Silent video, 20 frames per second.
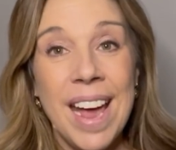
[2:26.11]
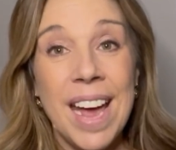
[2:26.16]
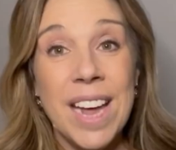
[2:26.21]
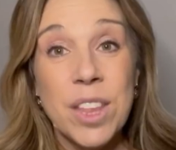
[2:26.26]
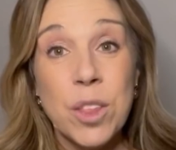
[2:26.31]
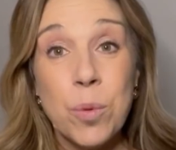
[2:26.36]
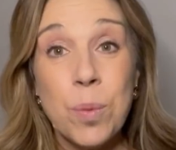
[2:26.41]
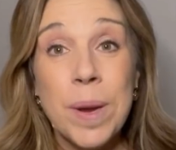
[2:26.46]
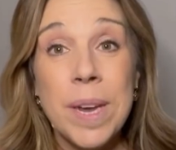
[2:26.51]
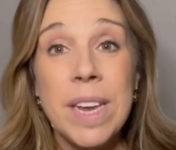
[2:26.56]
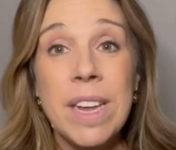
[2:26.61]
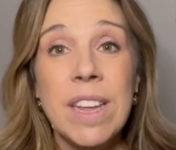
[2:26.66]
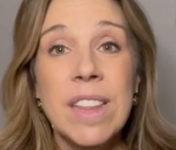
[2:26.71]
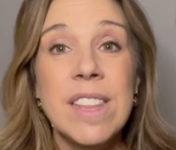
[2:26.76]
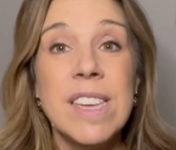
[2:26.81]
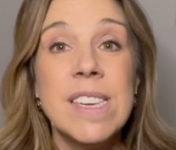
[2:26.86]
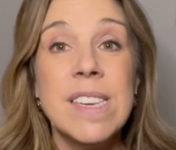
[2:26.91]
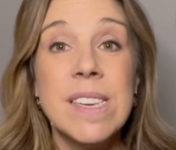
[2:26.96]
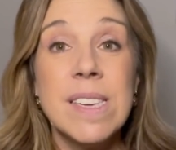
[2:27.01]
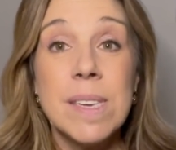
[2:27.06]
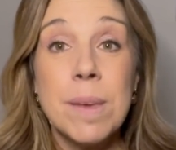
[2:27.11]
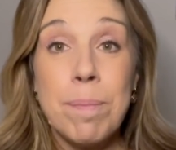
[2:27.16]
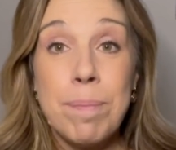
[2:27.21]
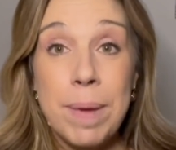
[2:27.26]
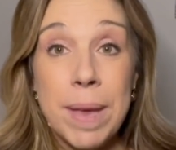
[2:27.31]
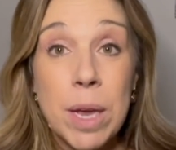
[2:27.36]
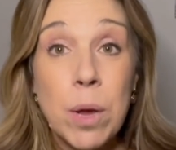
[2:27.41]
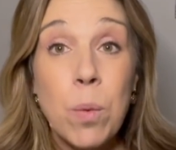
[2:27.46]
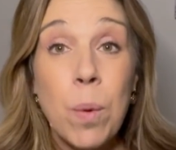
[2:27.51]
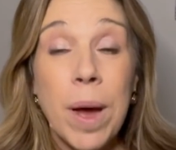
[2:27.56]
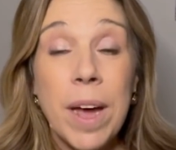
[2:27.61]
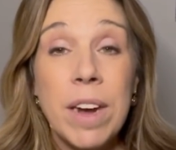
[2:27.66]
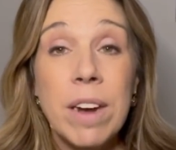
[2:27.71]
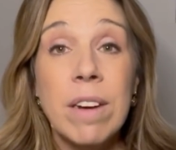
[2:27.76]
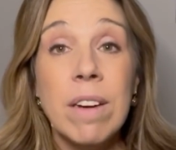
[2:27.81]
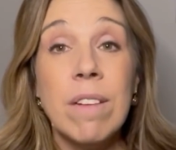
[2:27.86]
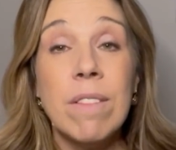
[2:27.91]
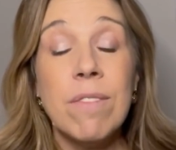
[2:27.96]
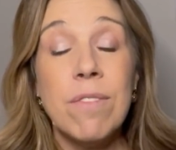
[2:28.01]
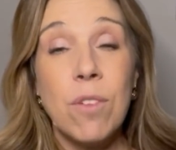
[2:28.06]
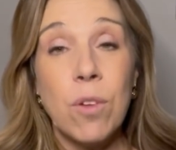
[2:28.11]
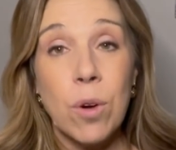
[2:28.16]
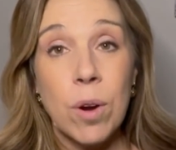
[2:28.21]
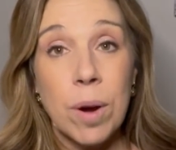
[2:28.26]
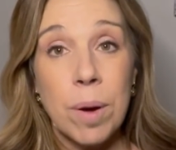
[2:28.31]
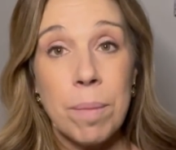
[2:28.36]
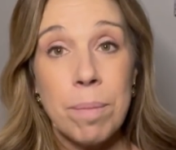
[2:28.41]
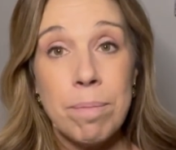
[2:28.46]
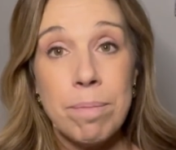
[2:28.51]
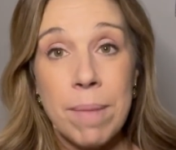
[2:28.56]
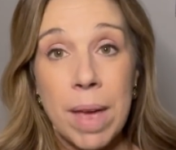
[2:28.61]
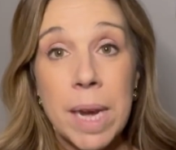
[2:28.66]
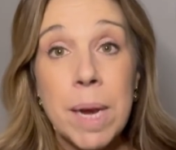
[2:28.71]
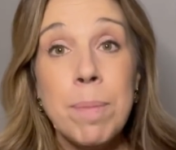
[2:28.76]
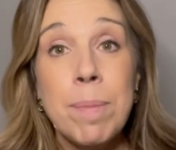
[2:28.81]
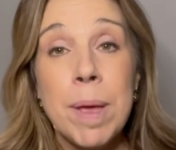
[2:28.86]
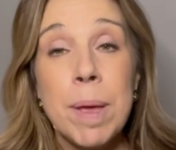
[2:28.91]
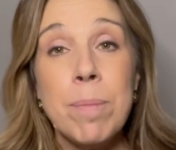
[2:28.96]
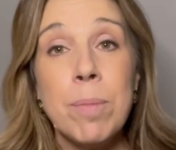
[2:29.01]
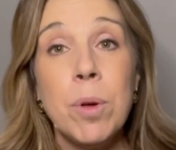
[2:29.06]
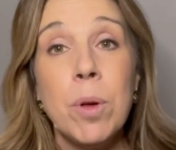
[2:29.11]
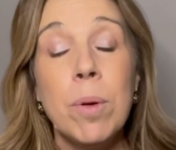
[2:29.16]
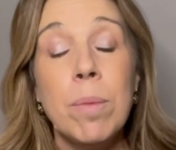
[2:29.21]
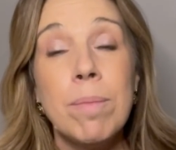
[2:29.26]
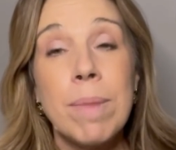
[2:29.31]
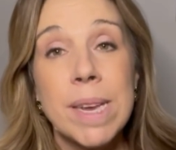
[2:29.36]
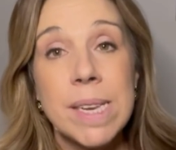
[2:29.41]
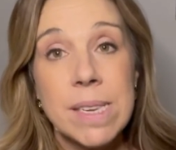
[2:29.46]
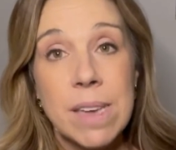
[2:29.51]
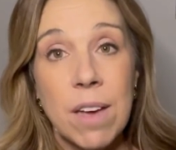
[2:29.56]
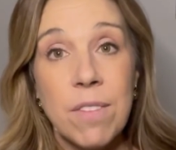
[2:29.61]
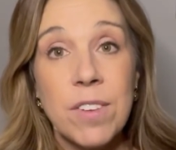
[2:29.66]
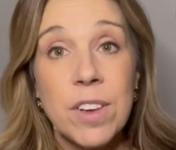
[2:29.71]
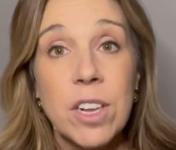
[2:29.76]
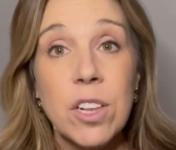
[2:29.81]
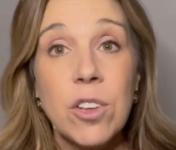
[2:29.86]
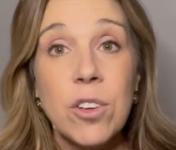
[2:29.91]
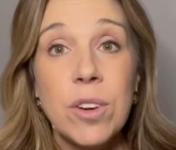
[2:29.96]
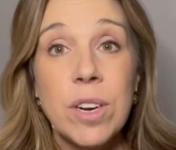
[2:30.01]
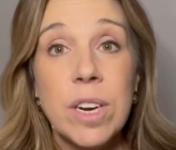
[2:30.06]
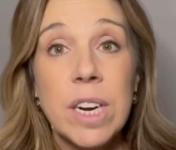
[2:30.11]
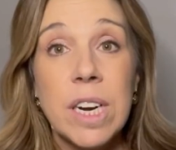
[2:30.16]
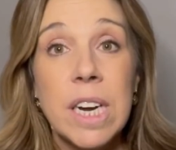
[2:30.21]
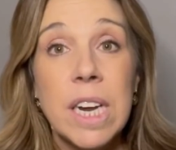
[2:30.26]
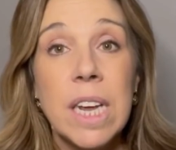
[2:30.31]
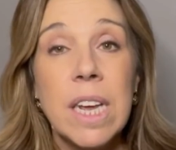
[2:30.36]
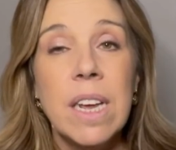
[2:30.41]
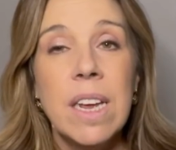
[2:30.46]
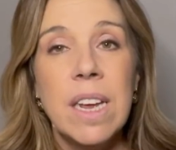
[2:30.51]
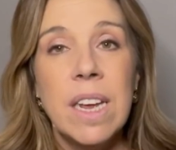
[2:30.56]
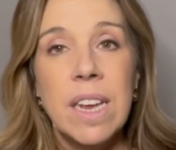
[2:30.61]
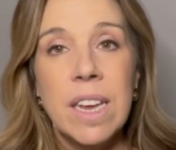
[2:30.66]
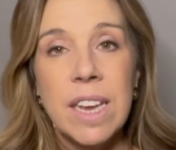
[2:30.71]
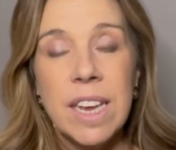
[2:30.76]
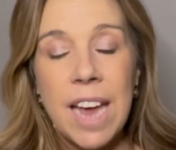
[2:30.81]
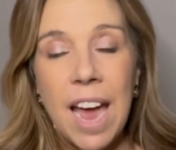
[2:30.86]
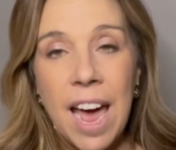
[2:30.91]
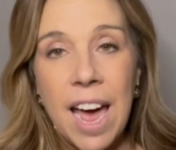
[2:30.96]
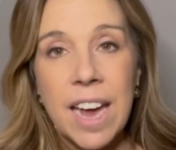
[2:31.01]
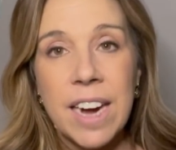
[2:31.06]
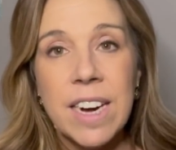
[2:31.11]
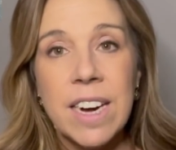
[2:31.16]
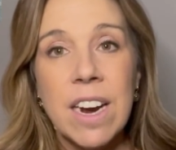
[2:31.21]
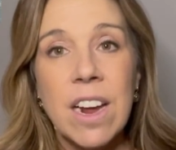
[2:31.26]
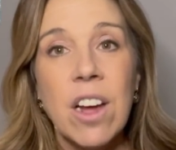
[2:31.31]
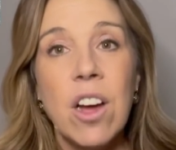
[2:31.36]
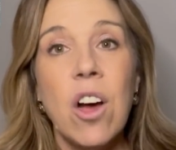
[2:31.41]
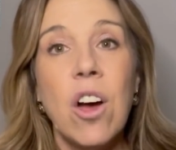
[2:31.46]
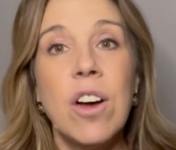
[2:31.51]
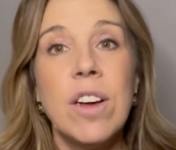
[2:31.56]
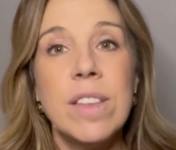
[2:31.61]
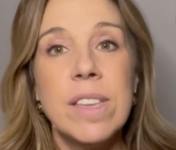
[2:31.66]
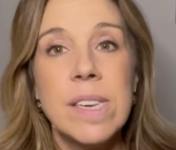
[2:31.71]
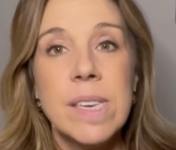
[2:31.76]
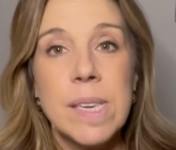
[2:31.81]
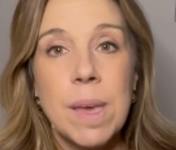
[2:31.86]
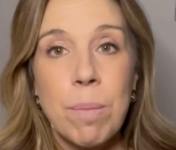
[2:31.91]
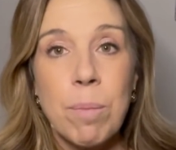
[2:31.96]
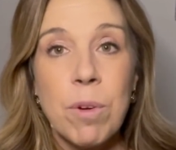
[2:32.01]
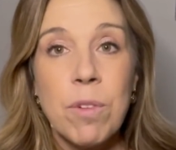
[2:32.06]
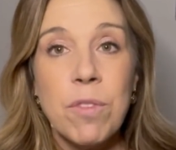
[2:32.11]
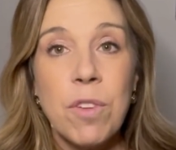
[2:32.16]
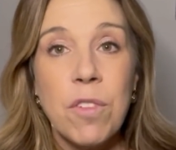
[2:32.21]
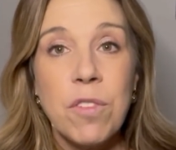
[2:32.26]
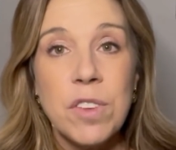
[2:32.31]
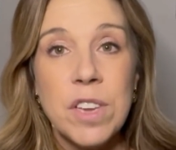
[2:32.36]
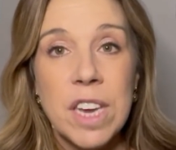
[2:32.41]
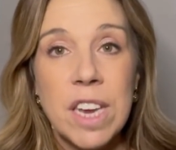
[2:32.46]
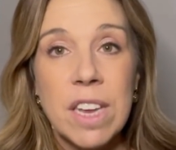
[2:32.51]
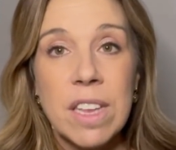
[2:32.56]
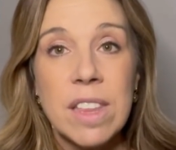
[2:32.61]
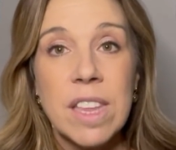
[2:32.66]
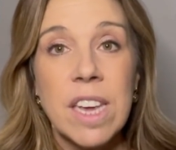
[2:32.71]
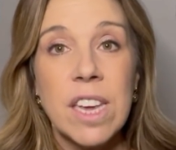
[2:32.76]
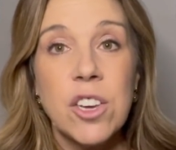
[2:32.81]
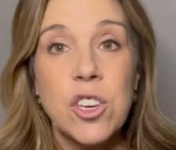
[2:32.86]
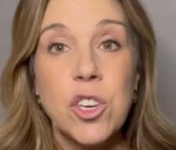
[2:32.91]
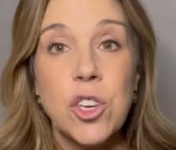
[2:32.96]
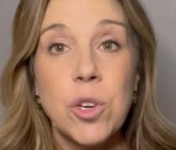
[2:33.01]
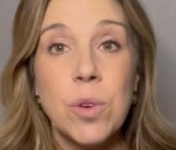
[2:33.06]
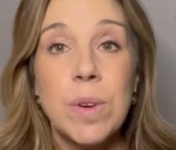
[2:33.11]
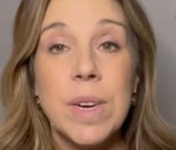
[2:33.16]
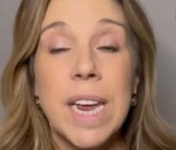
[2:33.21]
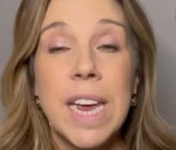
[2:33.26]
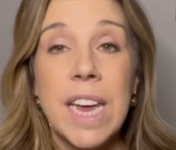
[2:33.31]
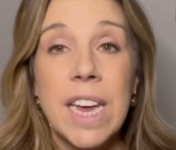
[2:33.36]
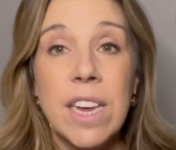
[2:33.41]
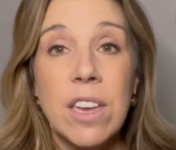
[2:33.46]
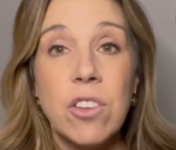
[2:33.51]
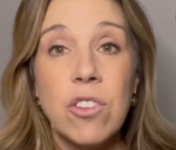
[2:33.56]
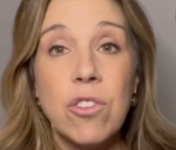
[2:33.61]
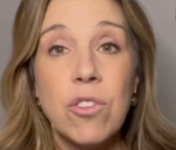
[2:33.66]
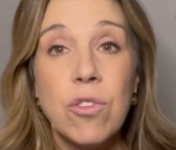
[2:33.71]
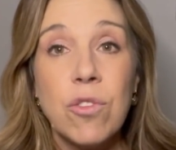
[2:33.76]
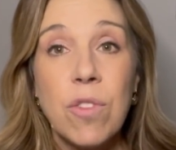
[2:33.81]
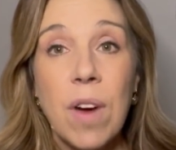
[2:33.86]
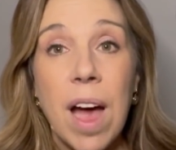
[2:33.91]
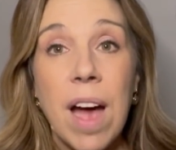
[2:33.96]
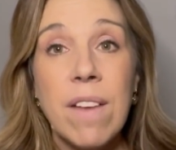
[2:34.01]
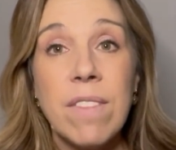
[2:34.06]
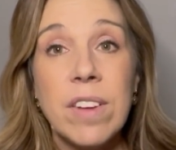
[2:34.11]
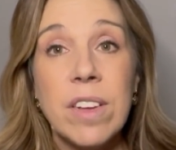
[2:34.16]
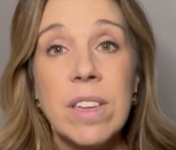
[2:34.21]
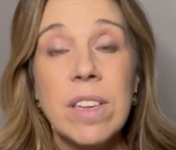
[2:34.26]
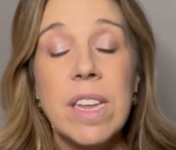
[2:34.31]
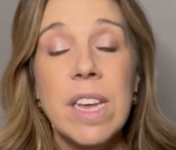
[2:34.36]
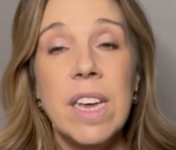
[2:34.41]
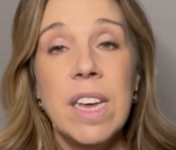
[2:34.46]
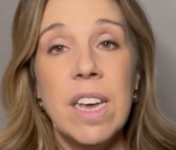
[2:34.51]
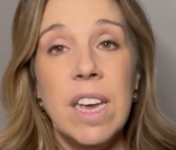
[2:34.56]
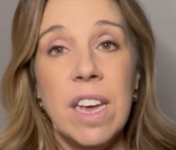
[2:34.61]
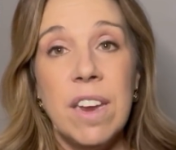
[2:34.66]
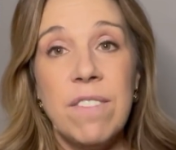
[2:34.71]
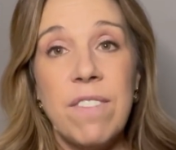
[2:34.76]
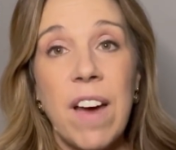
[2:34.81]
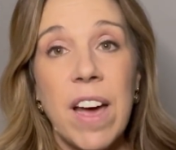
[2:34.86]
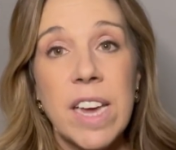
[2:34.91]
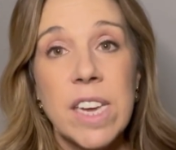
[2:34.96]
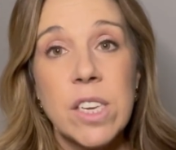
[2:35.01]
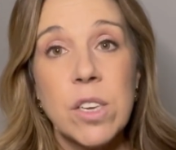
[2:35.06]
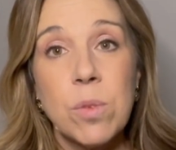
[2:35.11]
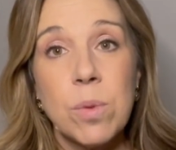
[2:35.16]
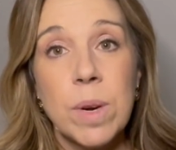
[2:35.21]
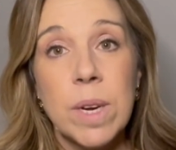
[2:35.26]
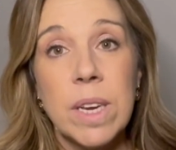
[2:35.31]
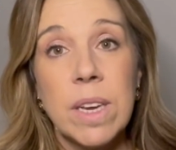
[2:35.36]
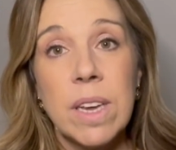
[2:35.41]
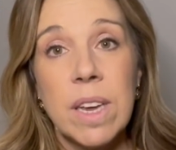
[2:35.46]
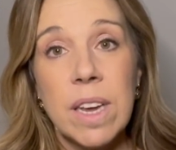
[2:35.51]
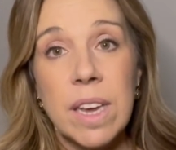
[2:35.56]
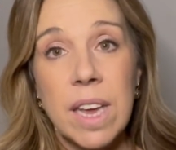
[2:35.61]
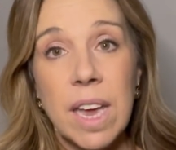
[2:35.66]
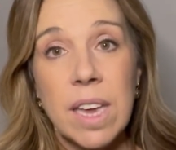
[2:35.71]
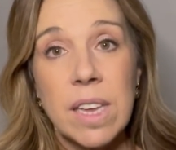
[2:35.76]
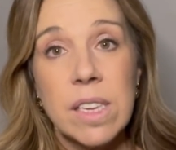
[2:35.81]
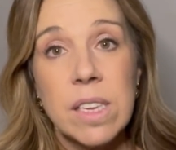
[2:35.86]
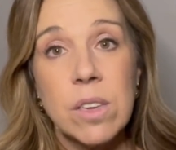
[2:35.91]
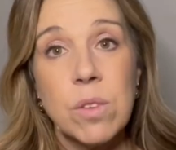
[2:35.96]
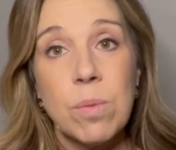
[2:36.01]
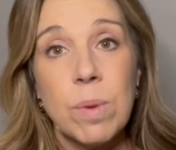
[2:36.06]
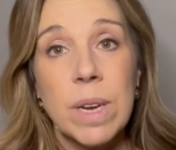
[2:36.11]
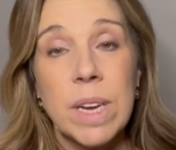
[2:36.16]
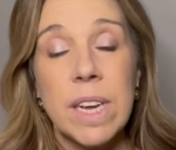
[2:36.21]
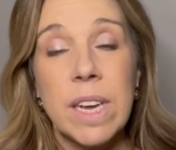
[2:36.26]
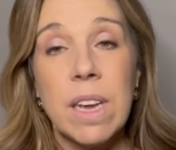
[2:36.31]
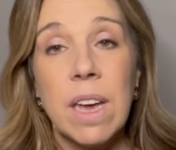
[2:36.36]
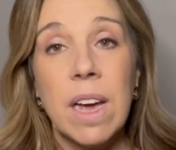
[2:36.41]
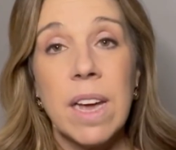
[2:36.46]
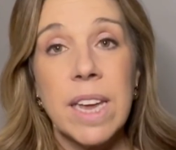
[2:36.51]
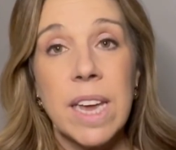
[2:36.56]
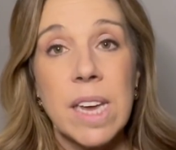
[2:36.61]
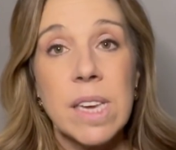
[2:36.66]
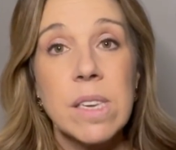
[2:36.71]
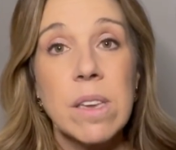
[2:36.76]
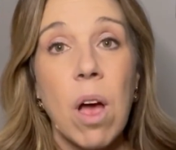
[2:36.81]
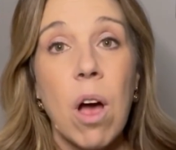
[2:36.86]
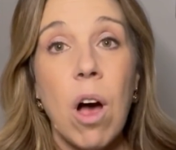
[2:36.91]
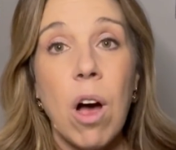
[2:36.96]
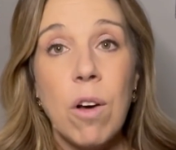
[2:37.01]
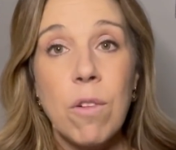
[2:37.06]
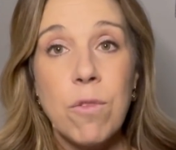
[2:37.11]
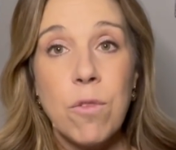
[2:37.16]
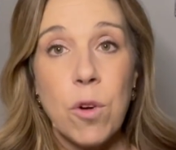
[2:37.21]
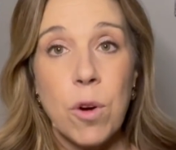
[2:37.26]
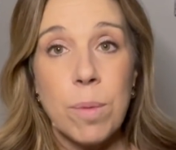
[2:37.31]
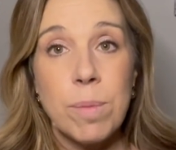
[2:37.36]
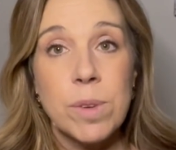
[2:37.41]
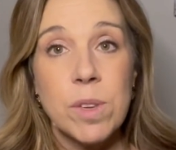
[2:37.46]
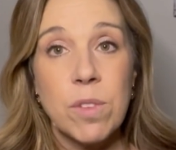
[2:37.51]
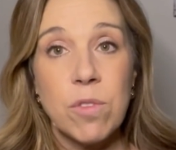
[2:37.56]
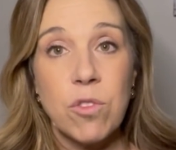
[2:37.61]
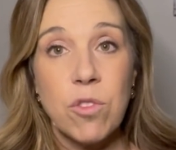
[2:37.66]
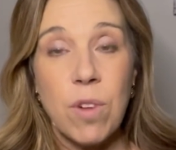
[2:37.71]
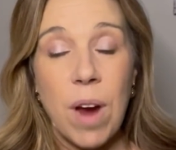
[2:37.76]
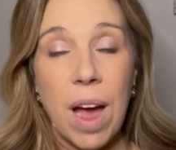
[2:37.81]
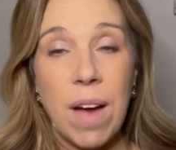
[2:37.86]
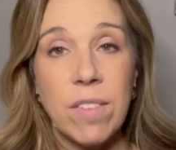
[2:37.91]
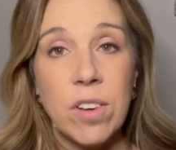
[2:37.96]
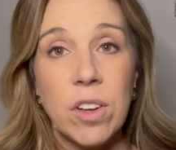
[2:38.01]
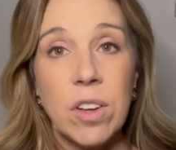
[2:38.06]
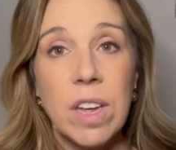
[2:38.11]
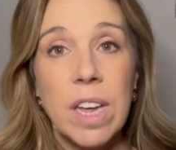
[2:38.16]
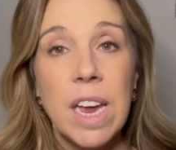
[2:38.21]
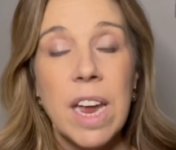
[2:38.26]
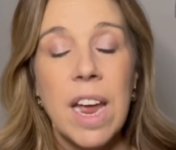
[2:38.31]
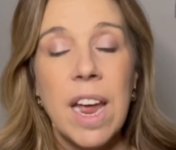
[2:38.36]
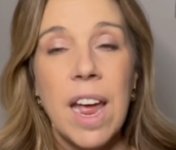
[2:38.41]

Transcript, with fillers: And three, this is a big one for many people, myself included Canada on December 15th issued a travel advisory against really, I guess, all forms of travel.